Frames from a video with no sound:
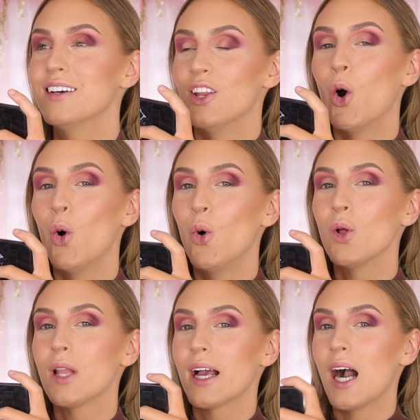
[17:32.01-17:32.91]
the
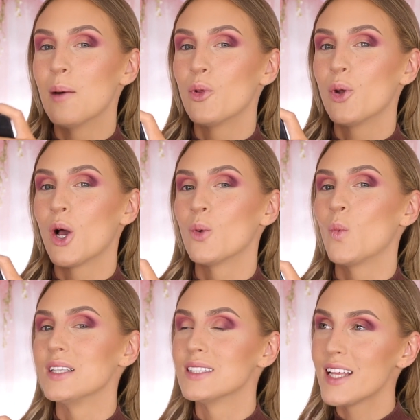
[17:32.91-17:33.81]
whole like uploading on
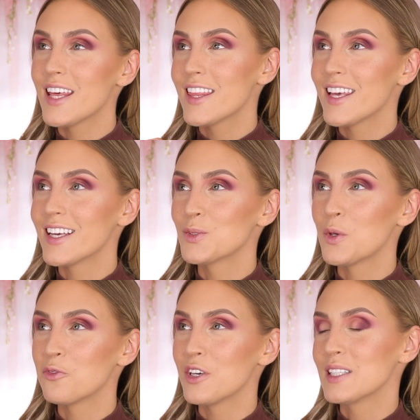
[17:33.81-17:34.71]
Wednesday thing is
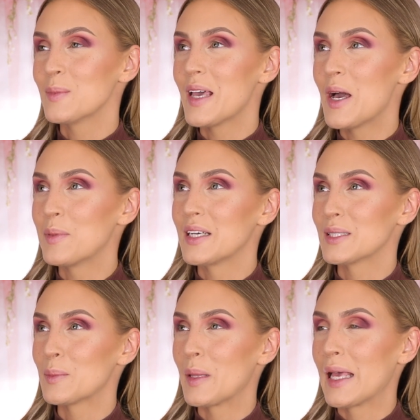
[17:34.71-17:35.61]
what freaks me out
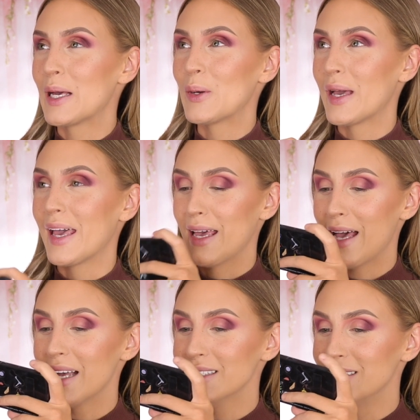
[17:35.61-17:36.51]
because I'm like,
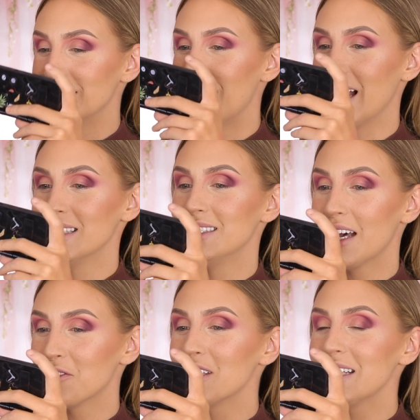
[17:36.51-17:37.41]
okay, I I
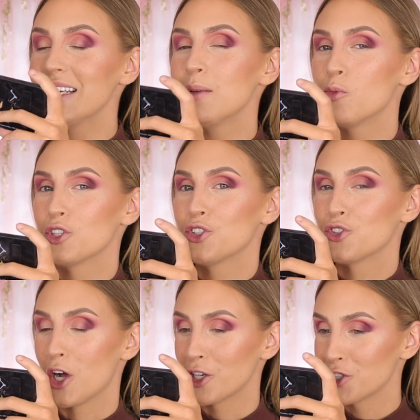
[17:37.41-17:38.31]
definitely need more
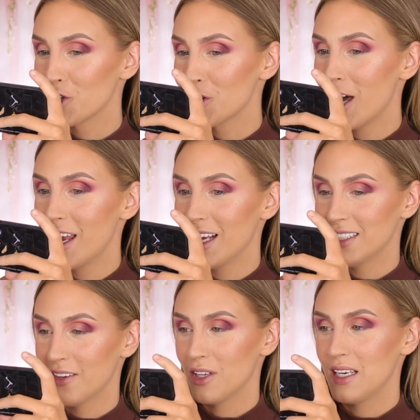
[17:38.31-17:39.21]
structure and I
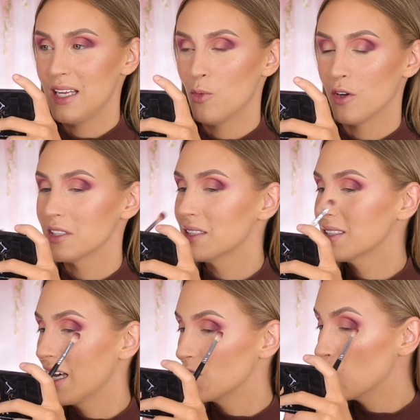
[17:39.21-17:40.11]
definitely need more of a
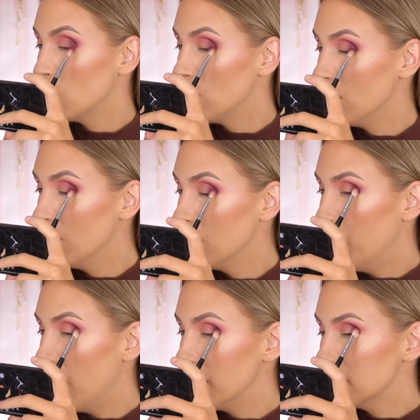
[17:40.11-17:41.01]
schedule,
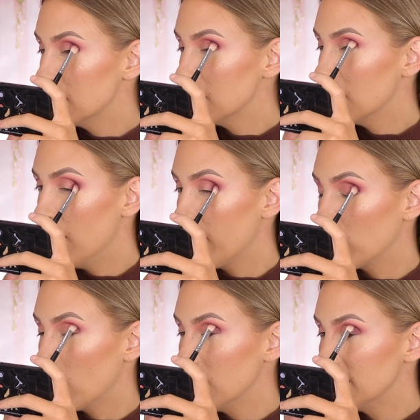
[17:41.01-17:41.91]
but if I
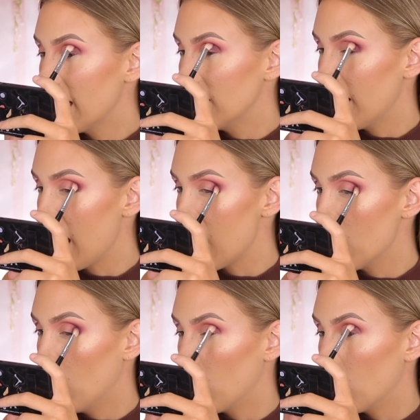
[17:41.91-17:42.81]
run a day
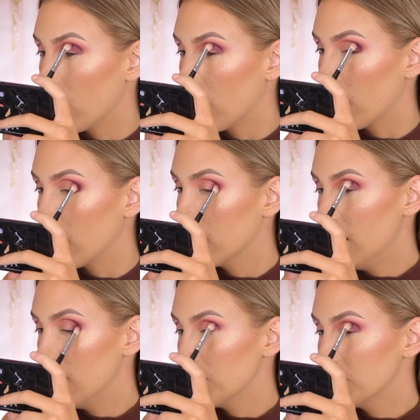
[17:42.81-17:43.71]
late or
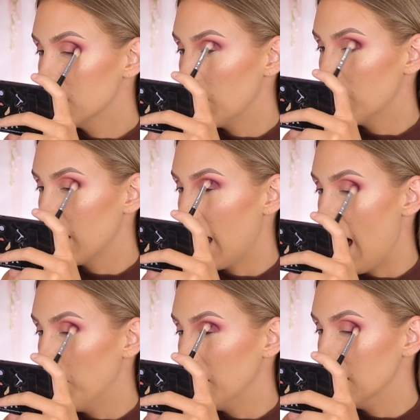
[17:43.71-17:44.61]
if something
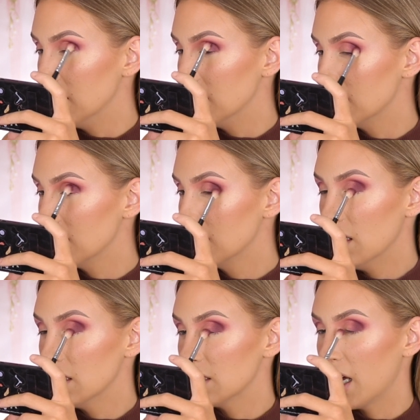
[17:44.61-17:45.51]
happens,
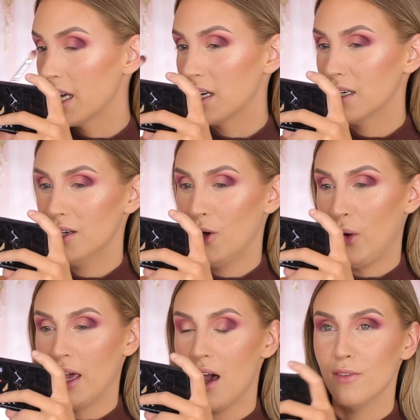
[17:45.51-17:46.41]
it's like
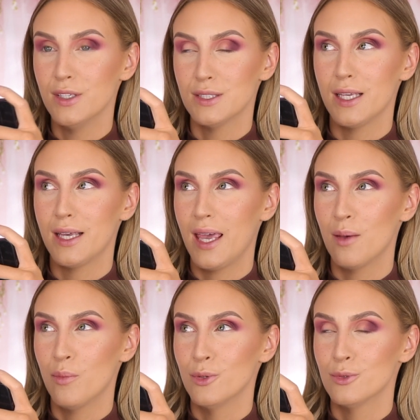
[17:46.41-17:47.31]
okay, obviously I
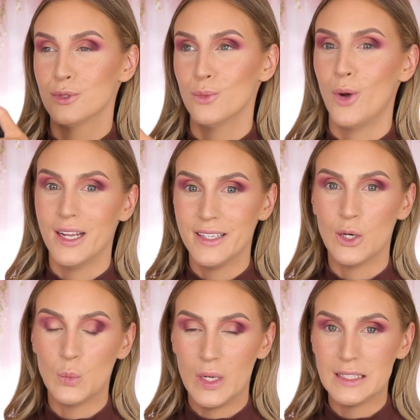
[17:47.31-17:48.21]
can't post Wine
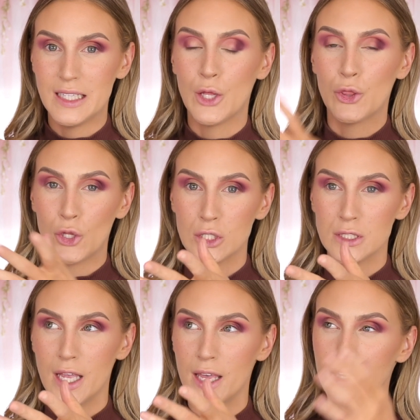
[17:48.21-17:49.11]
Down Wednesday on
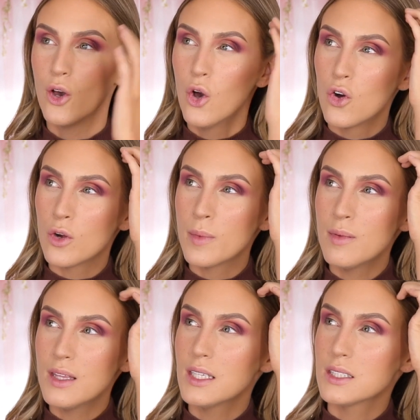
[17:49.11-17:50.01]
Thursday, or
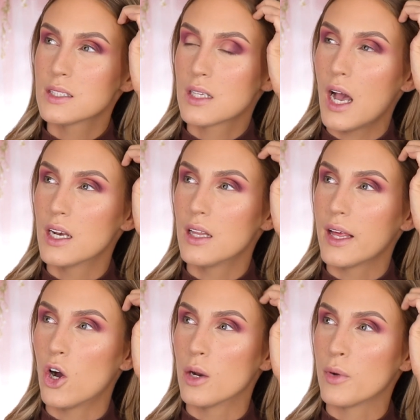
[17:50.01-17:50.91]
maybe that's kind of
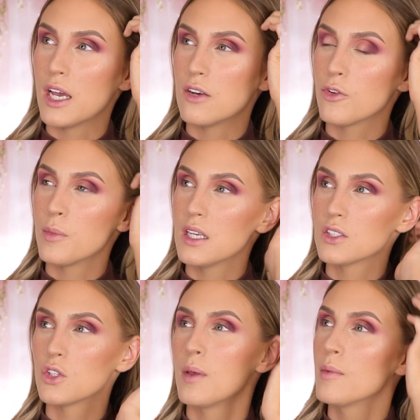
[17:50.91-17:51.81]
like on brand for me,
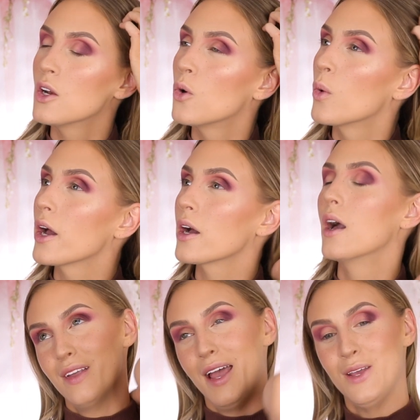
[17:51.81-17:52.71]
so maybe it'll work.
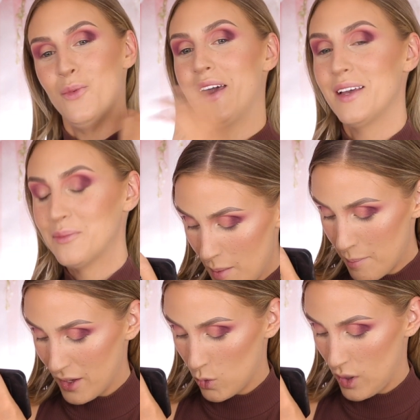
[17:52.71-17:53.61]
Anyway,
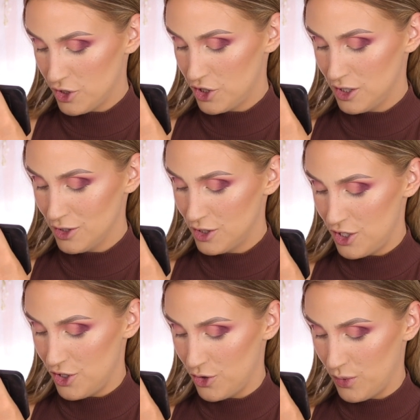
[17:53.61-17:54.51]
my question
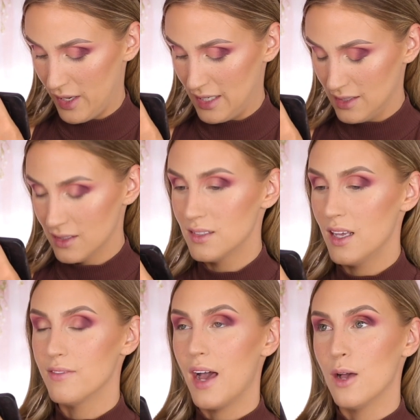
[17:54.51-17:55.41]
to you is,
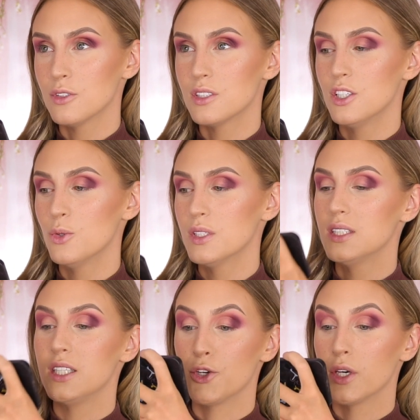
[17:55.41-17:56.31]
if I was to do a
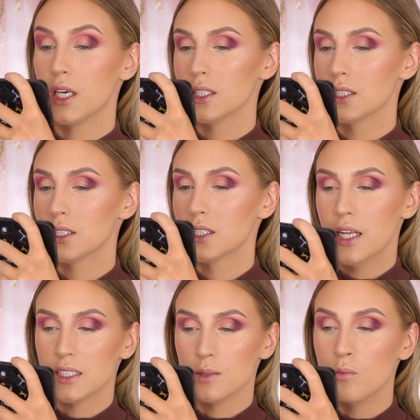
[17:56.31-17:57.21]
series
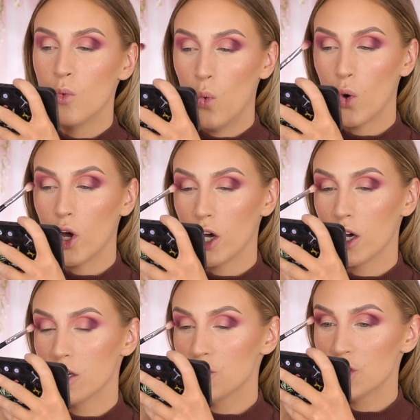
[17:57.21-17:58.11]
that's
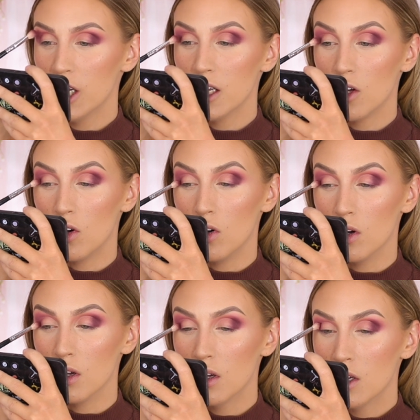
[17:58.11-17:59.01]
more
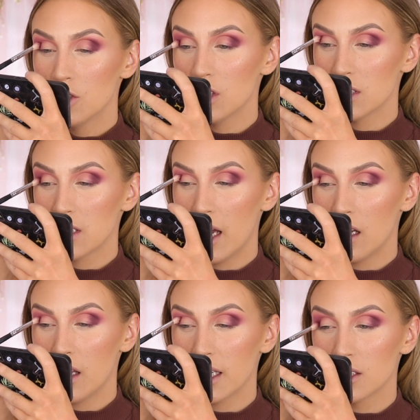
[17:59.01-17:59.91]
chill, just kind
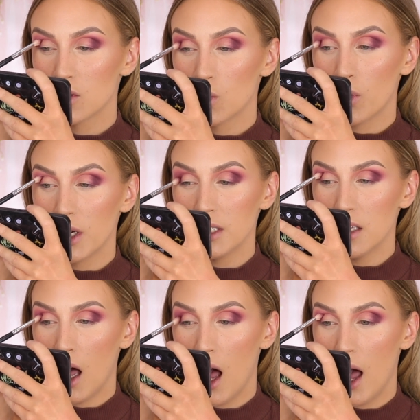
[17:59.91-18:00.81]
of like story
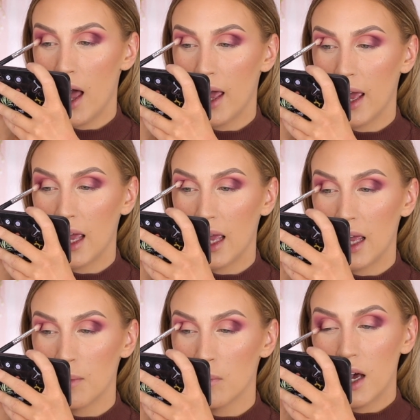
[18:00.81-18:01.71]

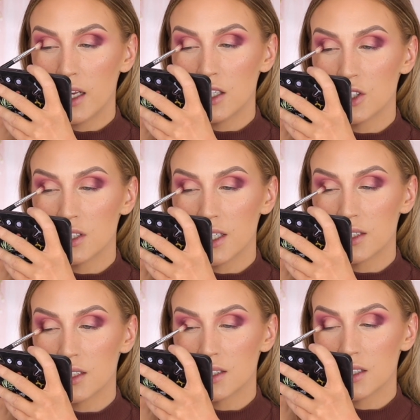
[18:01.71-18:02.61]
time, kind of just
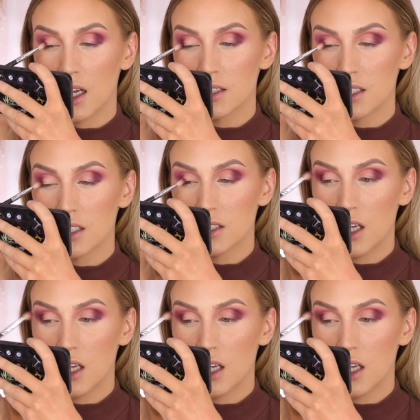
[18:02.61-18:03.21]
like discussing a